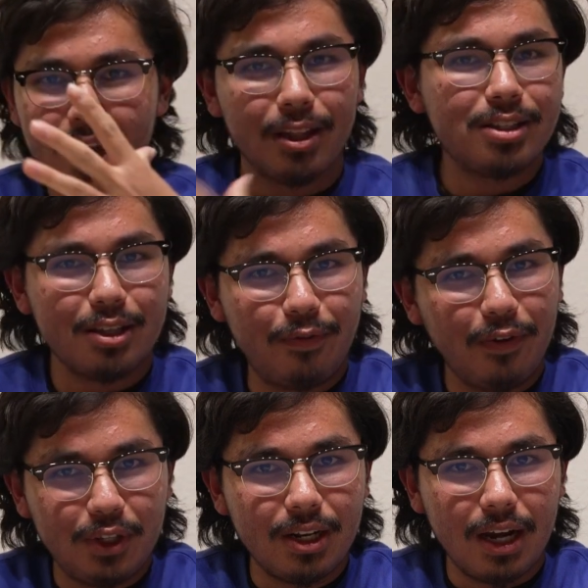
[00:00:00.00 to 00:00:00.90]
This is the
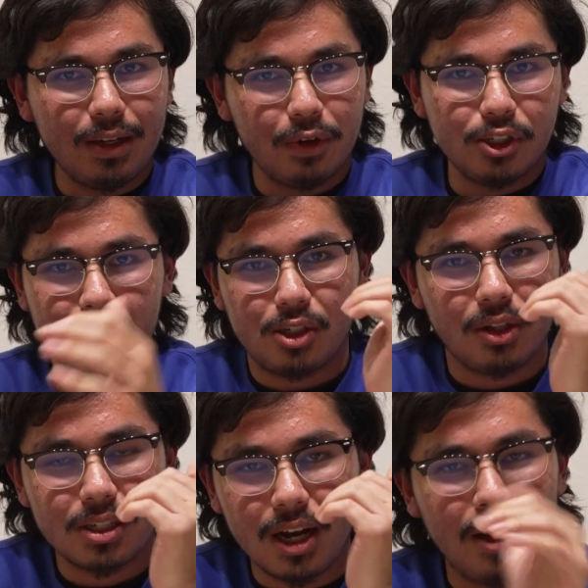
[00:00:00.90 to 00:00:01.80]
5090 version, so
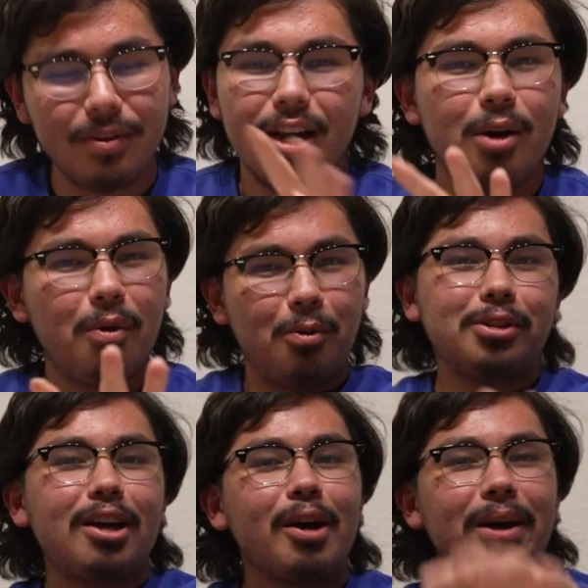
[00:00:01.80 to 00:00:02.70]
this got, we'll
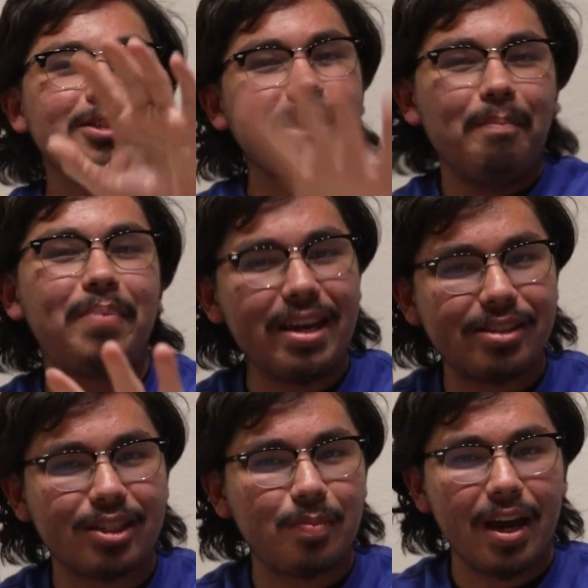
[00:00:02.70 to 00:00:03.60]
talk about some
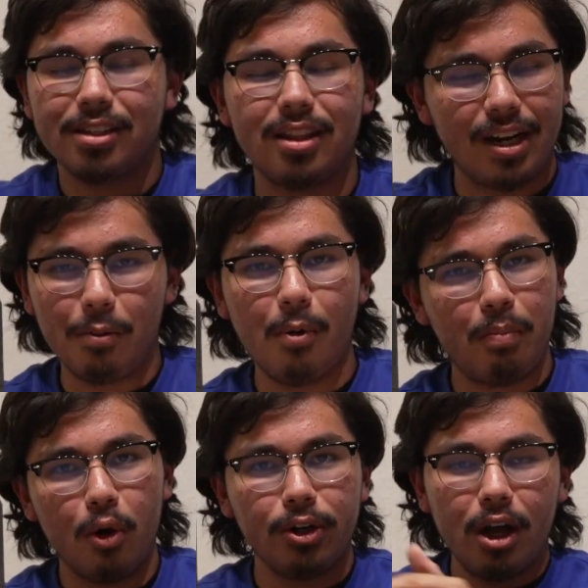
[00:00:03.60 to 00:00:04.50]
basic specs and then I won't
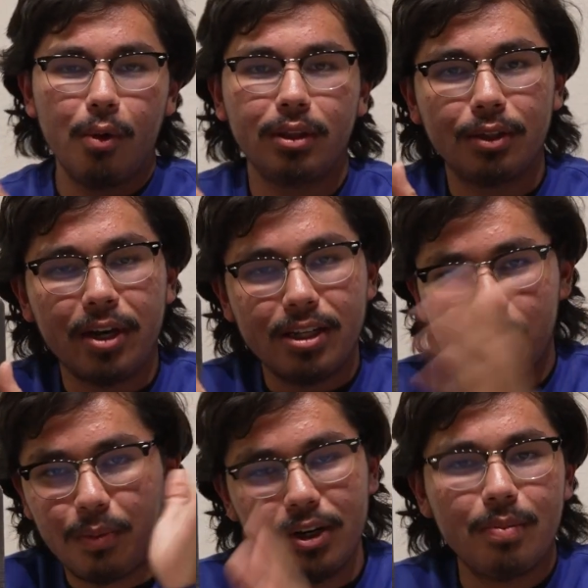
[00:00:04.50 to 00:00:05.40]
bore y'all with the rest,
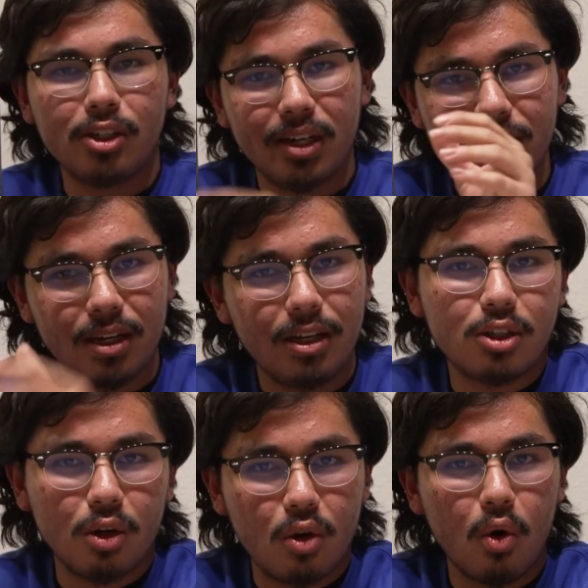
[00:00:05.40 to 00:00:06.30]
but pretty much it has an
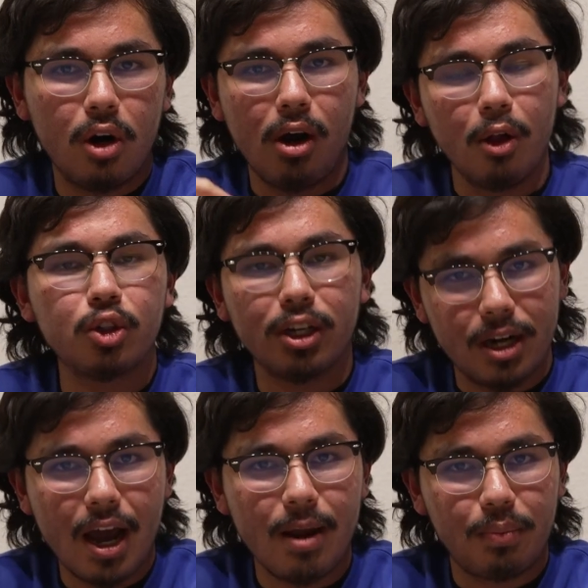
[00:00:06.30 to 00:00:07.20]
Intel Core Ultra
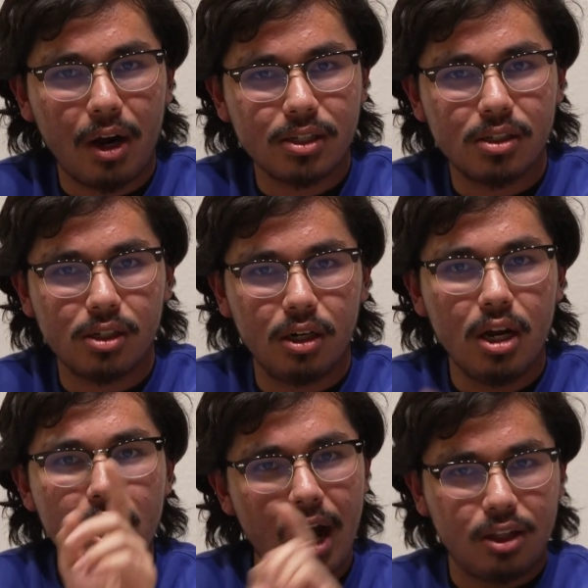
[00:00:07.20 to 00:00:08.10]
9 processor,
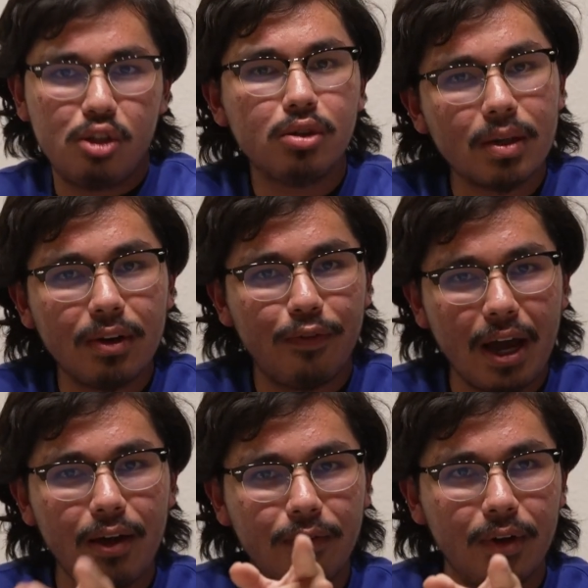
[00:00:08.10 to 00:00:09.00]

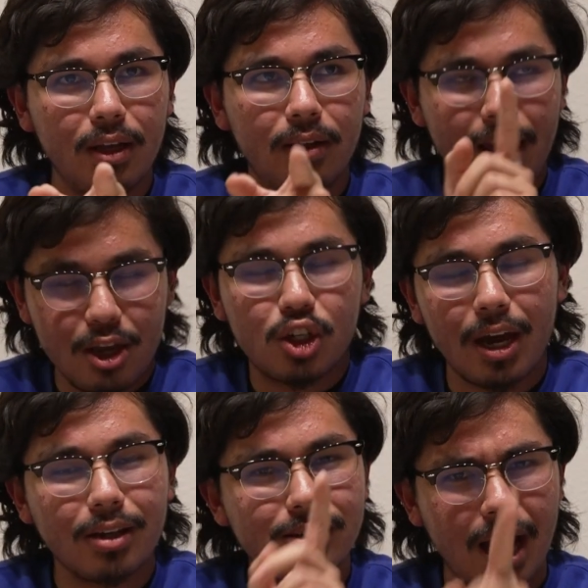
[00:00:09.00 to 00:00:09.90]

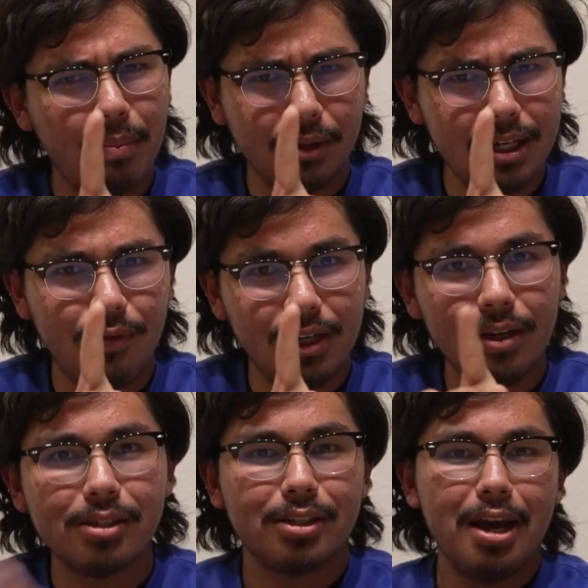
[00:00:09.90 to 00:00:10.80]
275HX, I believe it
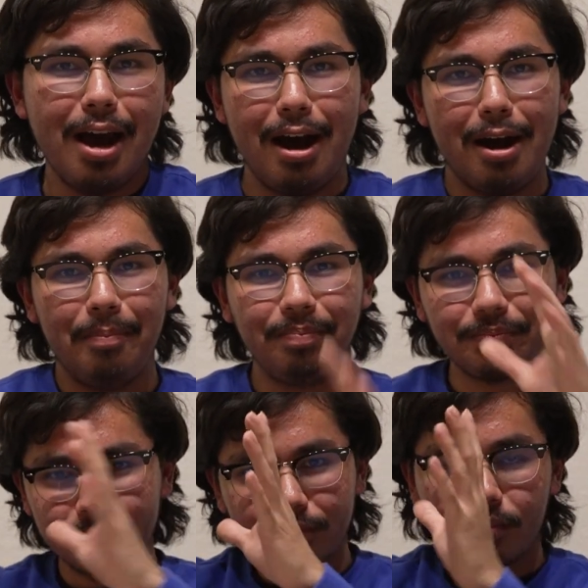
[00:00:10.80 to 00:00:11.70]
is,
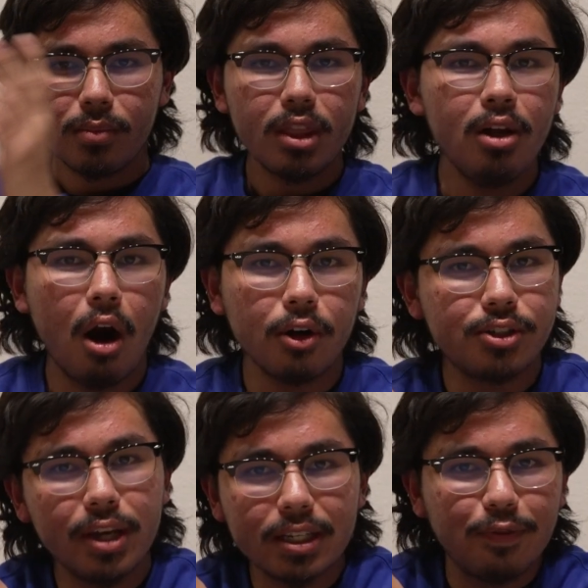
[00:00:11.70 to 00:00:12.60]

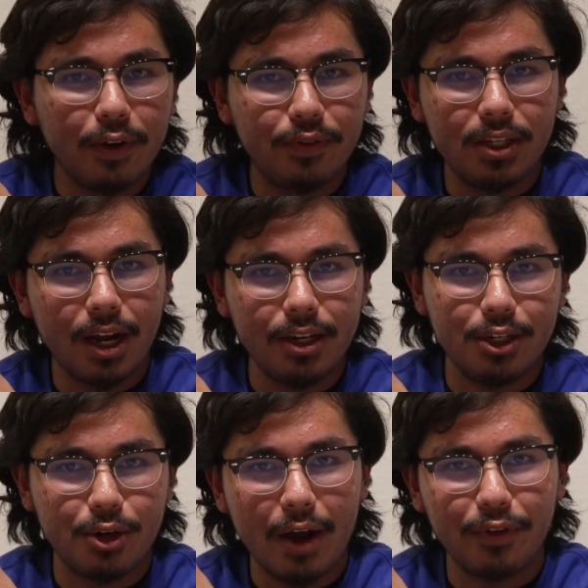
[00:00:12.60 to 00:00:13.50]
RTX 5090
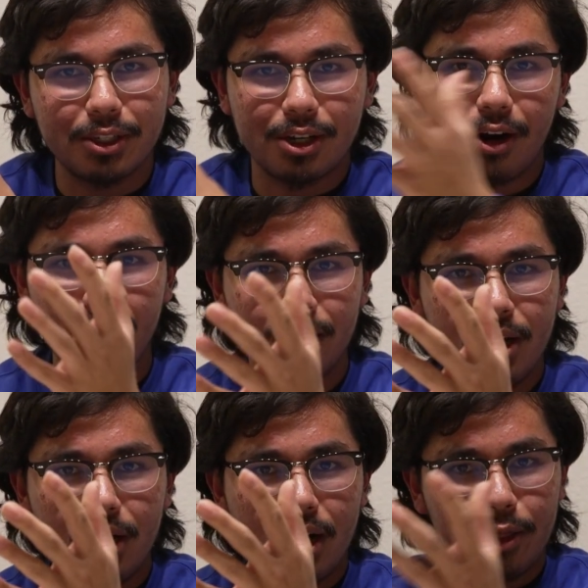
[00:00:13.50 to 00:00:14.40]
graphics card,
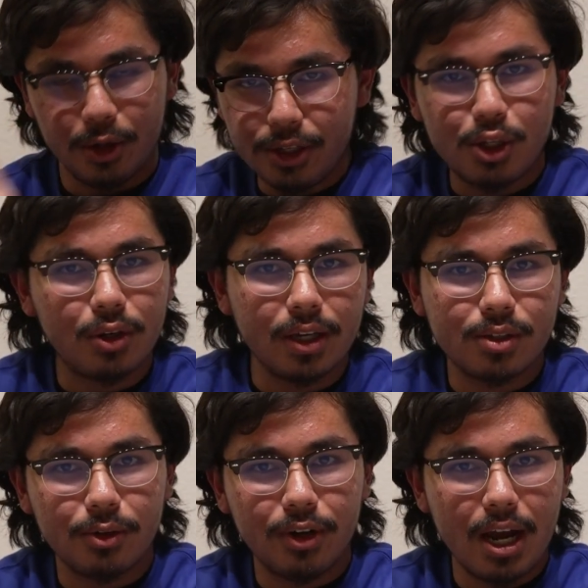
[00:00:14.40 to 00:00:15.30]
32 gigs
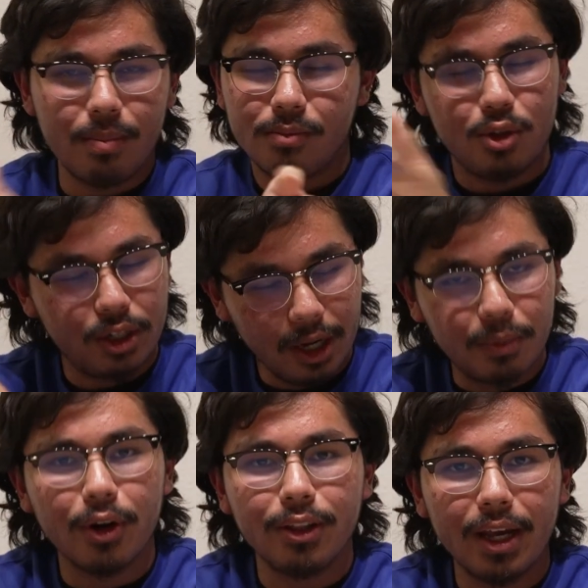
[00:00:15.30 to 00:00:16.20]
of RAM, you can
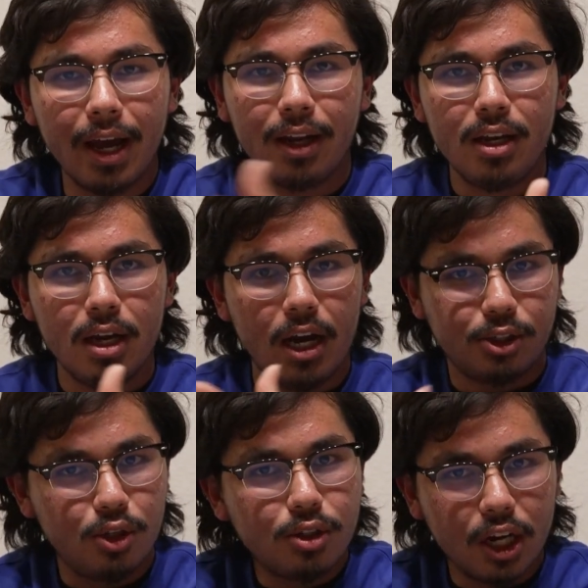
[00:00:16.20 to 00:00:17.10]
upgrade that, it's
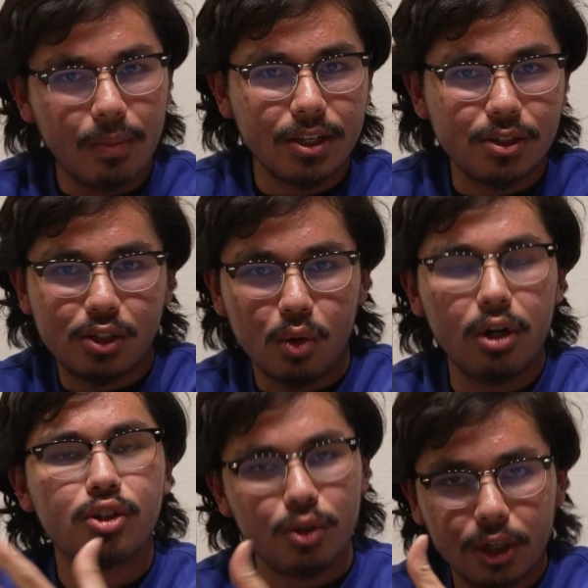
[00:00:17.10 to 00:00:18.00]
2 terabytes of
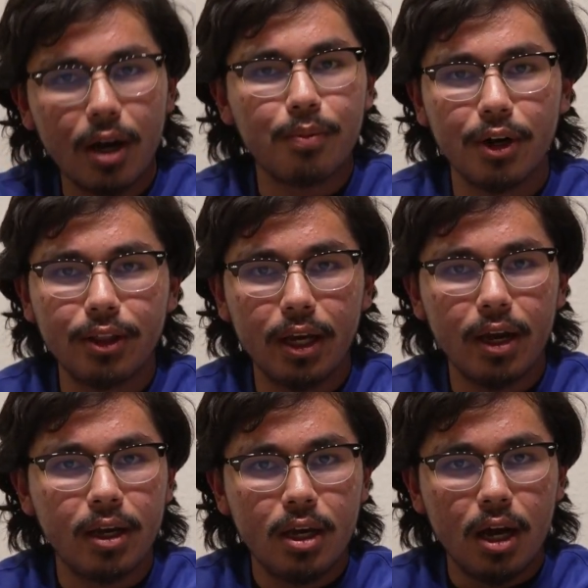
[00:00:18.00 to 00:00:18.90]
storage, you can upgrade
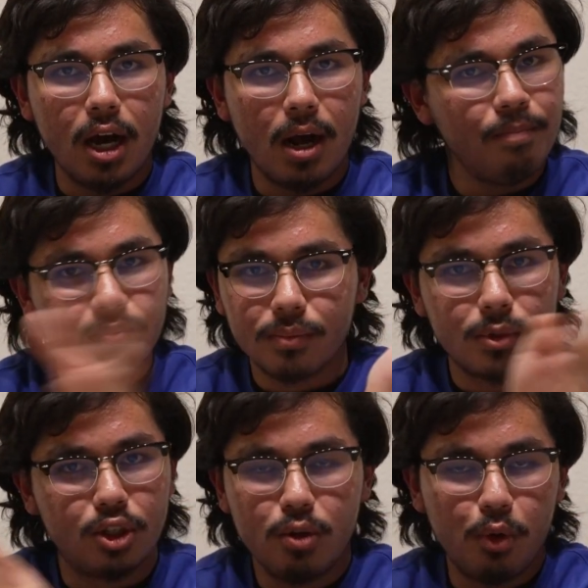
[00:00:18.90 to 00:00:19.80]
that,
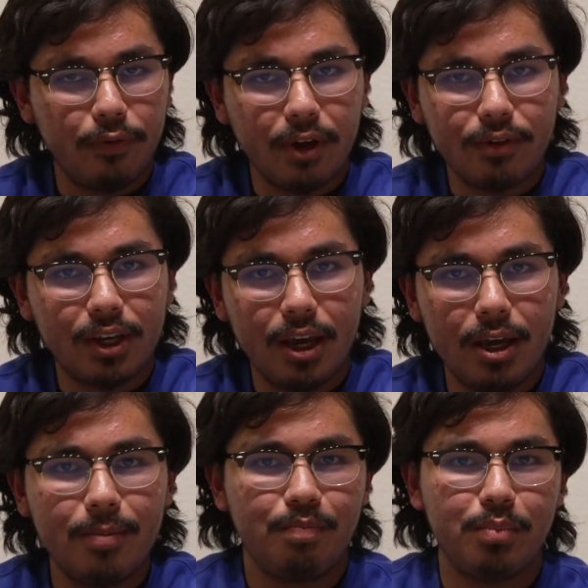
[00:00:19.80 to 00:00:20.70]

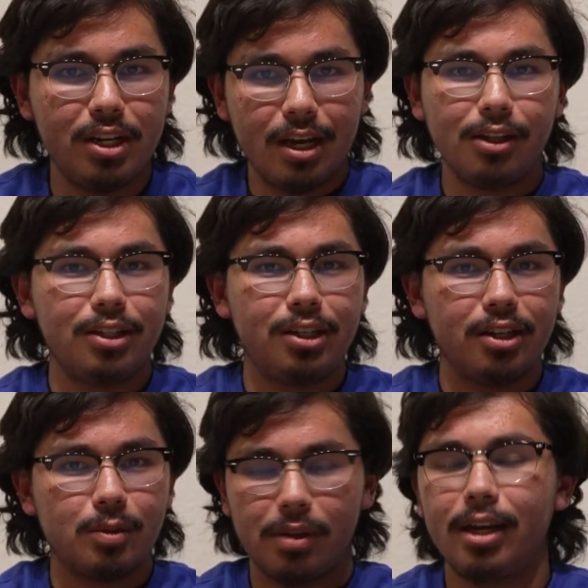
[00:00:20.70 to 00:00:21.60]
2.5K mini LED
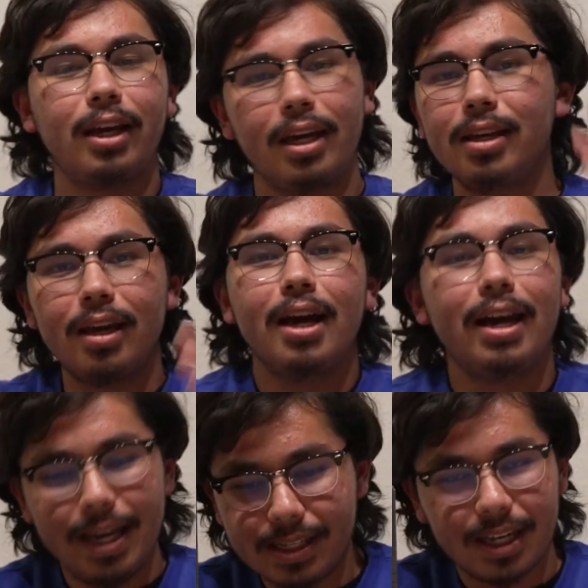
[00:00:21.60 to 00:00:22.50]
display. Like
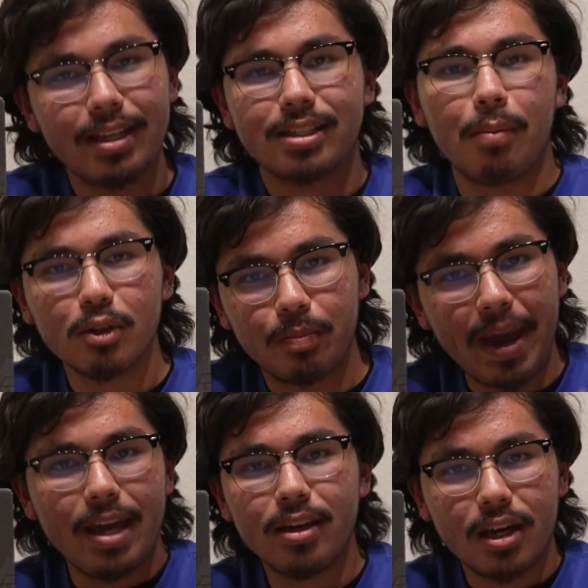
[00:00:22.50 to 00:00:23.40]
it's the most
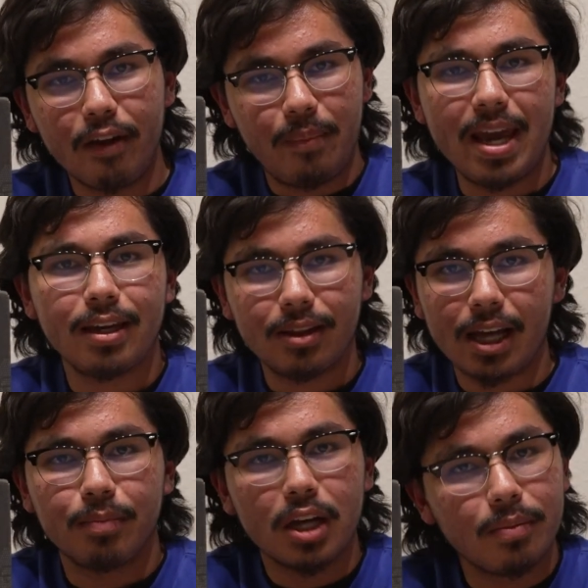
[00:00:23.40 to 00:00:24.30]
banging of banging
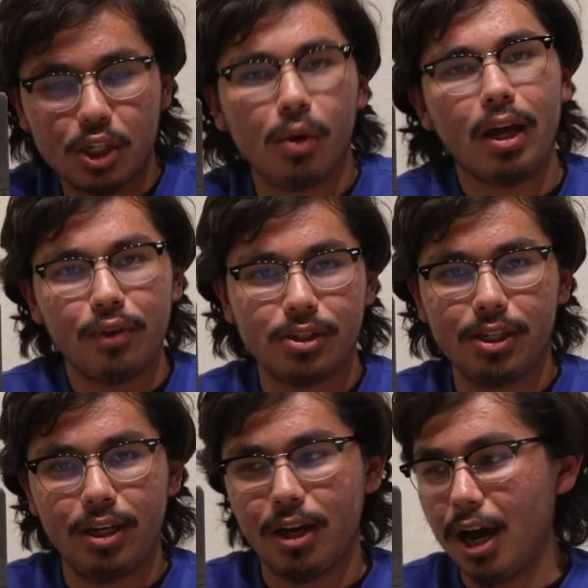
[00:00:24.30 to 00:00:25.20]
laptops you will ever
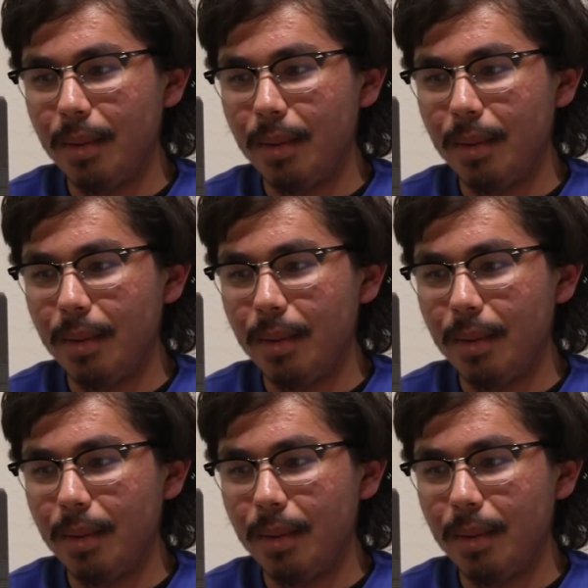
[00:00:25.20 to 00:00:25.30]
see.